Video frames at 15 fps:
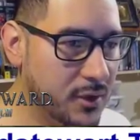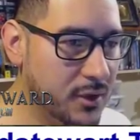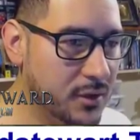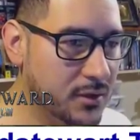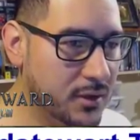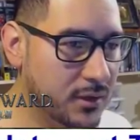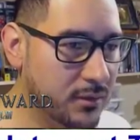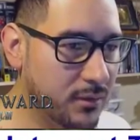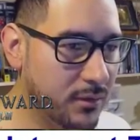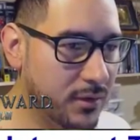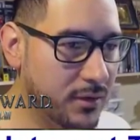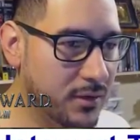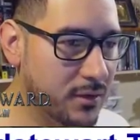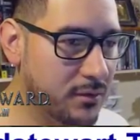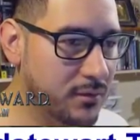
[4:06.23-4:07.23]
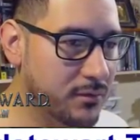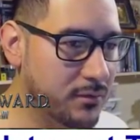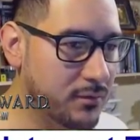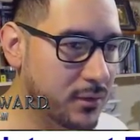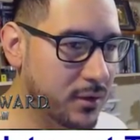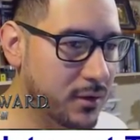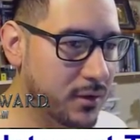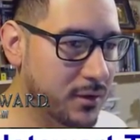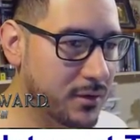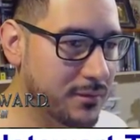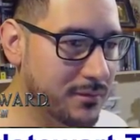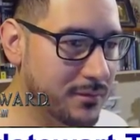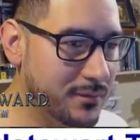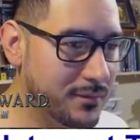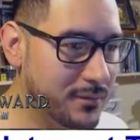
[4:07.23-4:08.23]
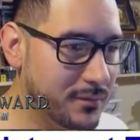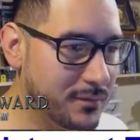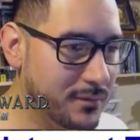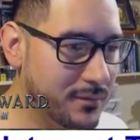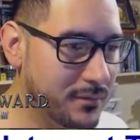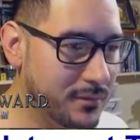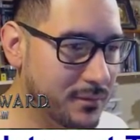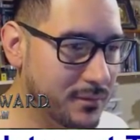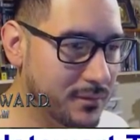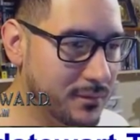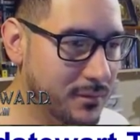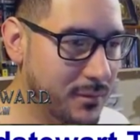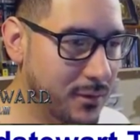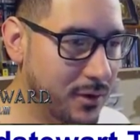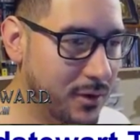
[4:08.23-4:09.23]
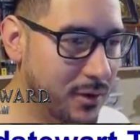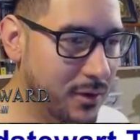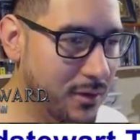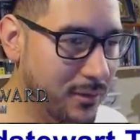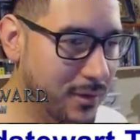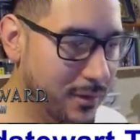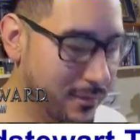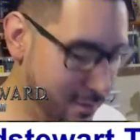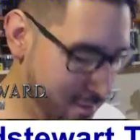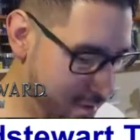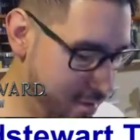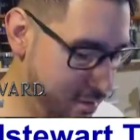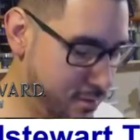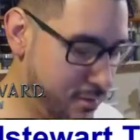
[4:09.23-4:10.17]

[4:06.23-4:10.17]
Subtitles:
That's what we're going to do. We're going to go all the way over there.